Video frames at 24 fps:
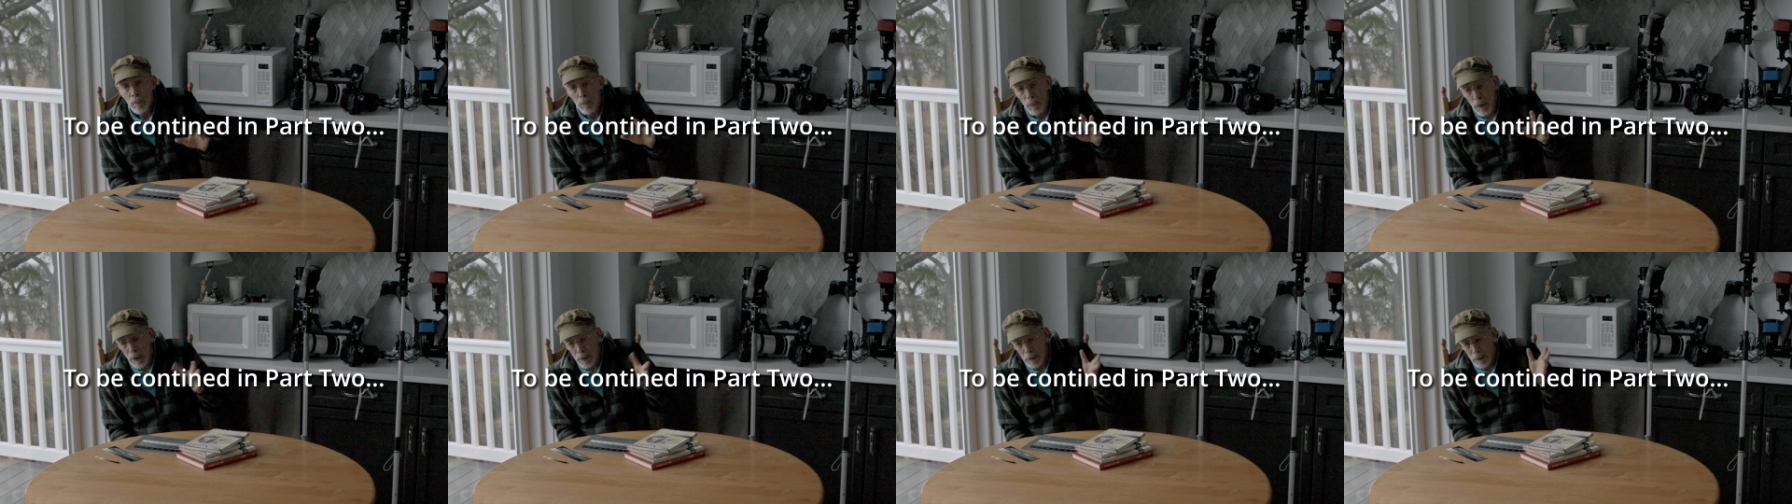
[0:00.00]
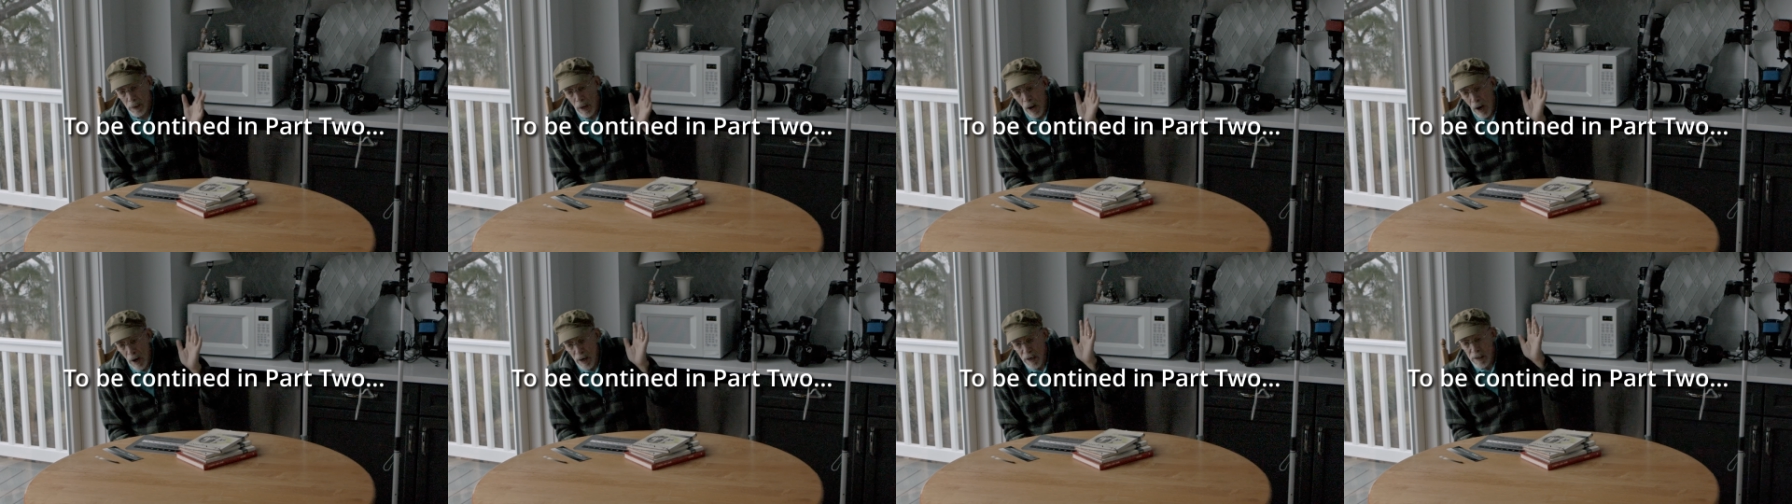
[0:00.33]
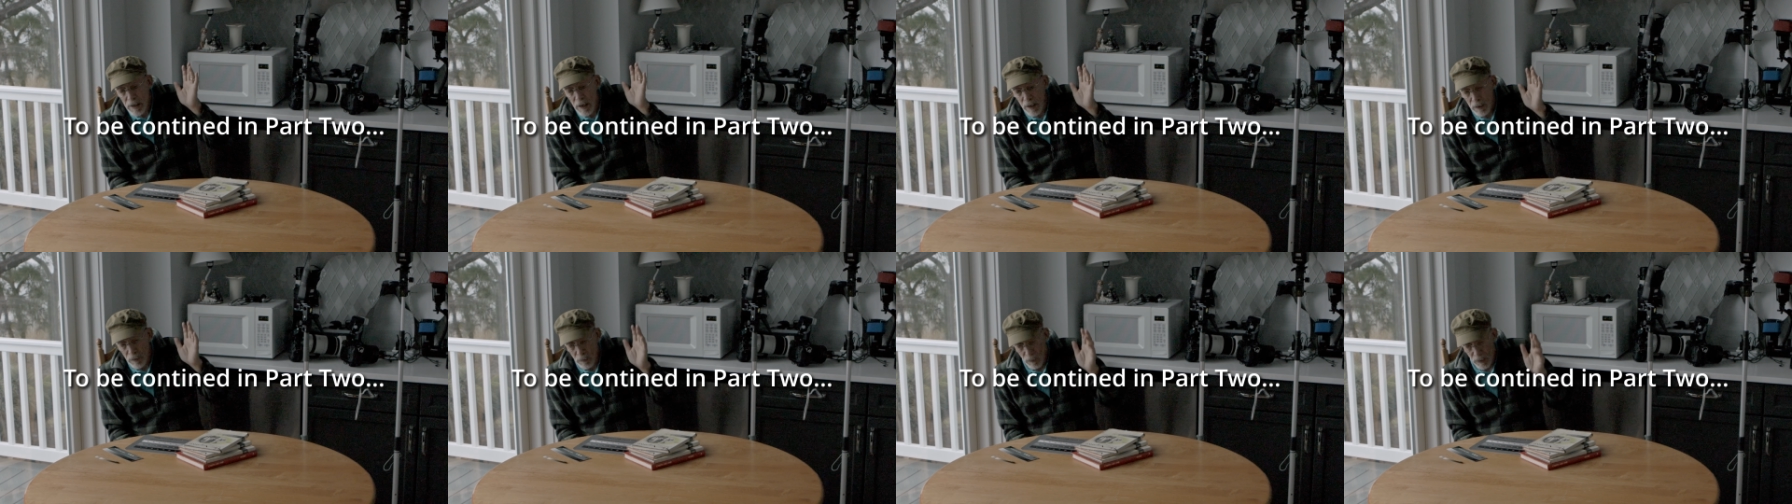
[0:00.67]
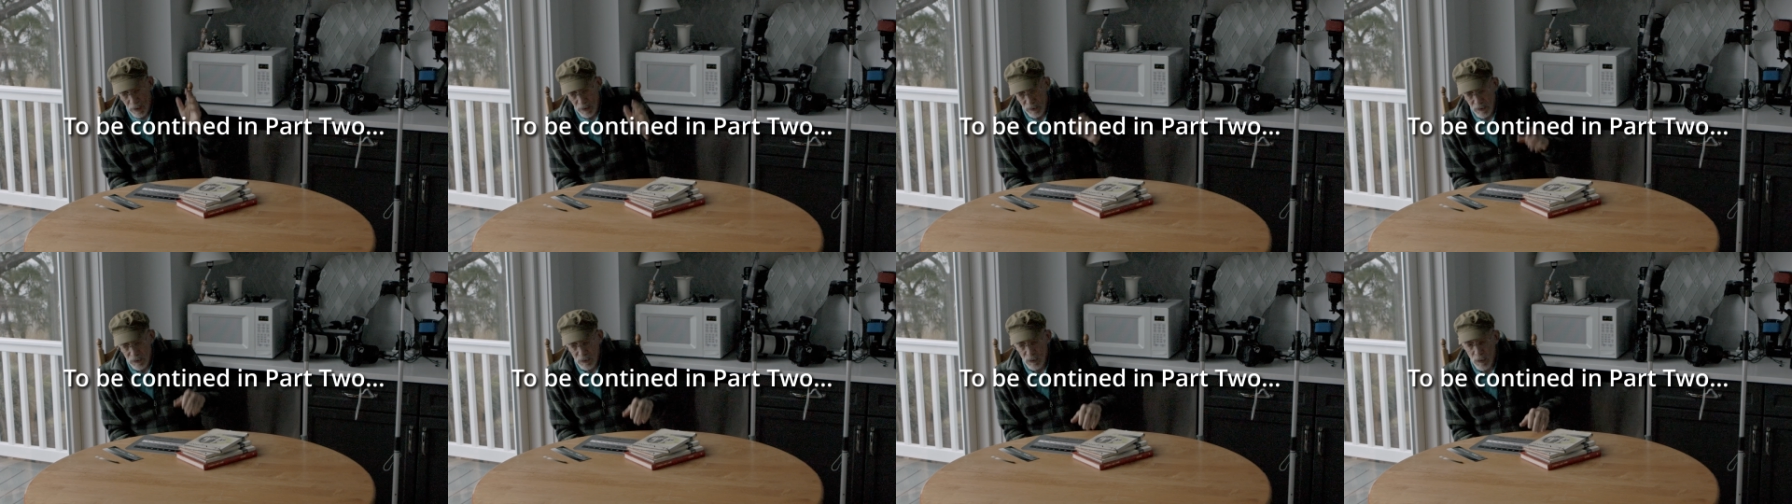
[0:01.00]
But I
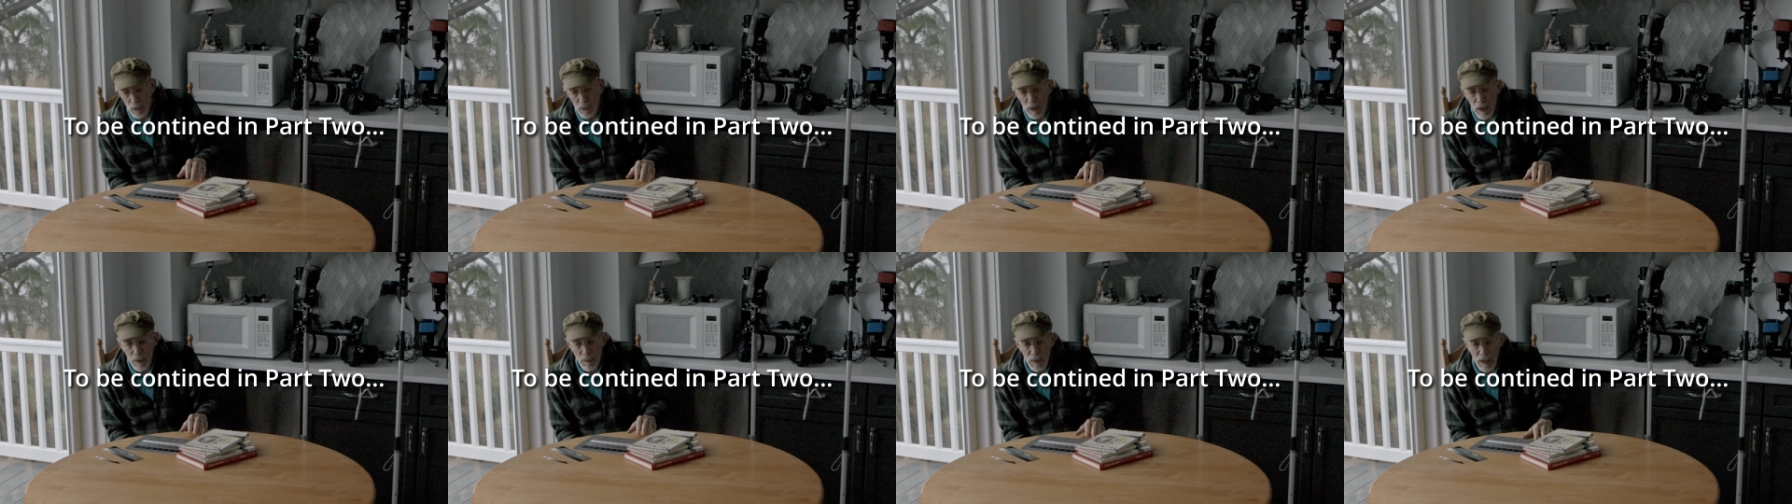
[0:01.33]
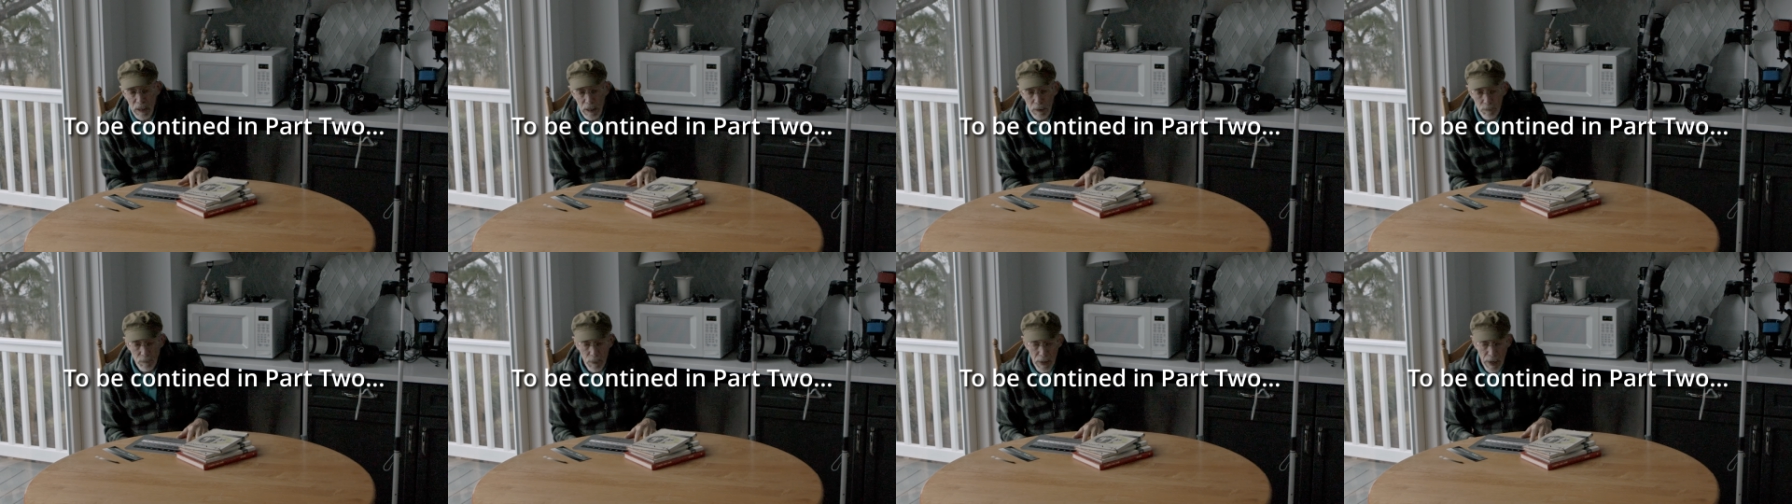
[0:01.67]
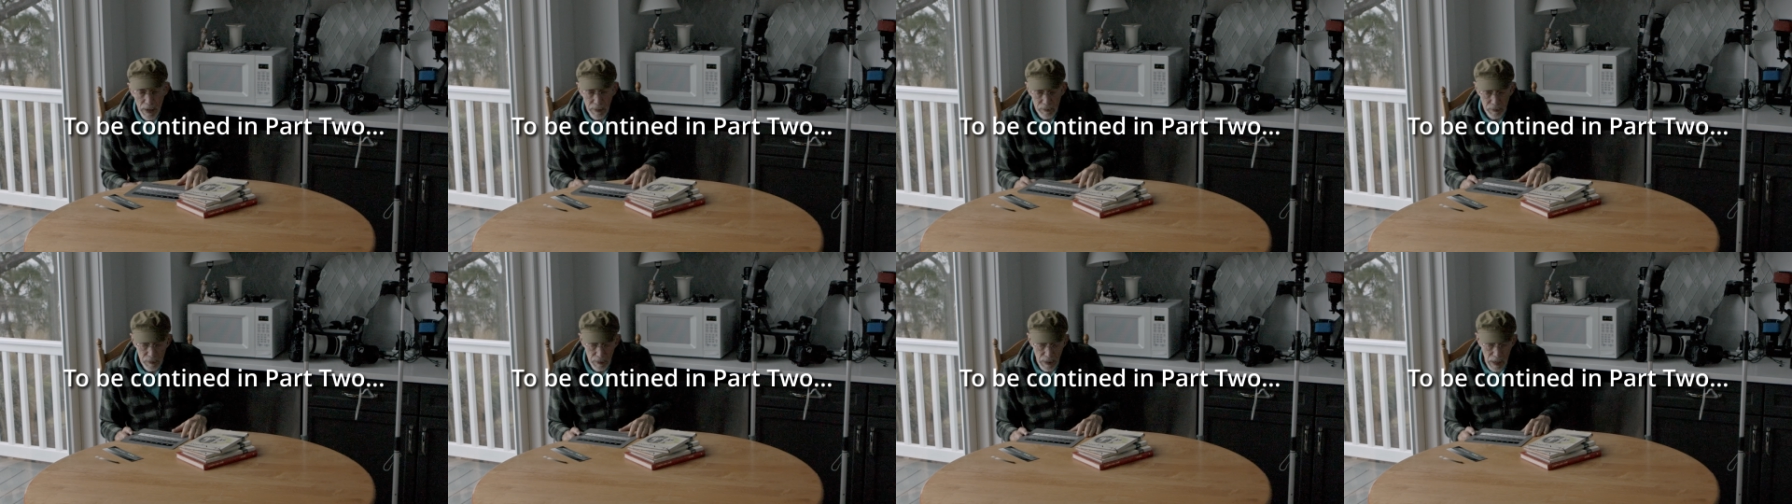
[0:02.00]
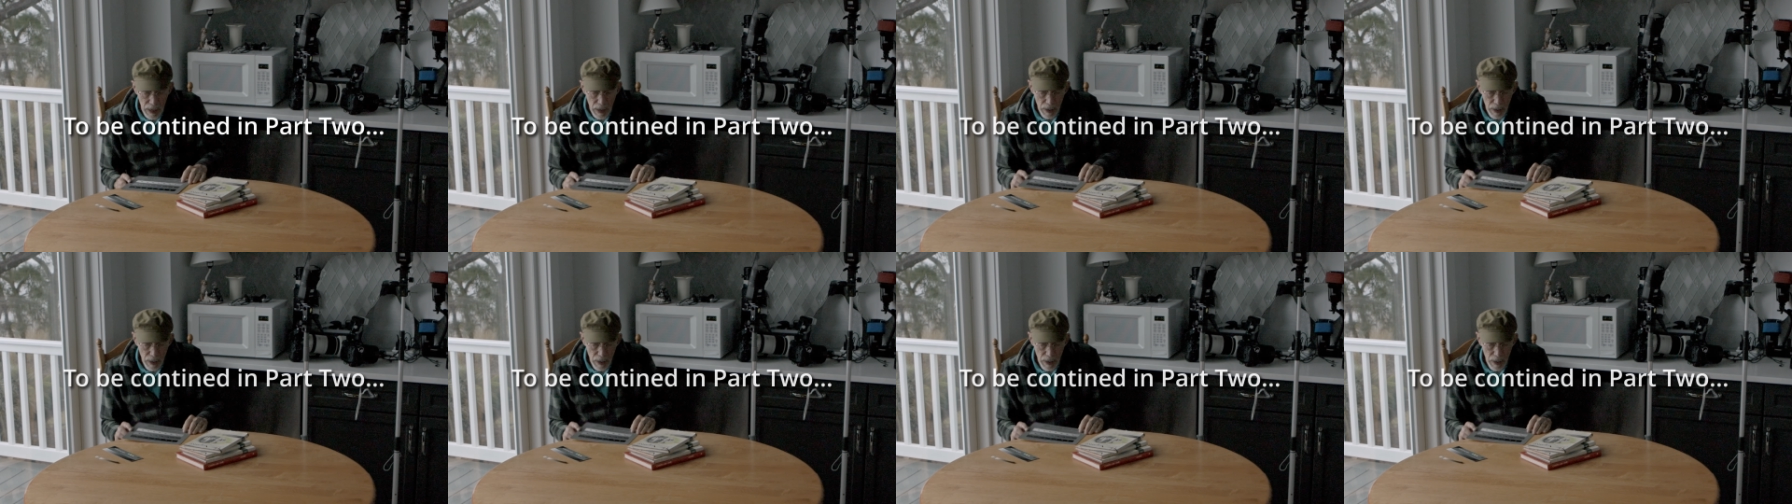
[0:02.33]
digress. So let me get back to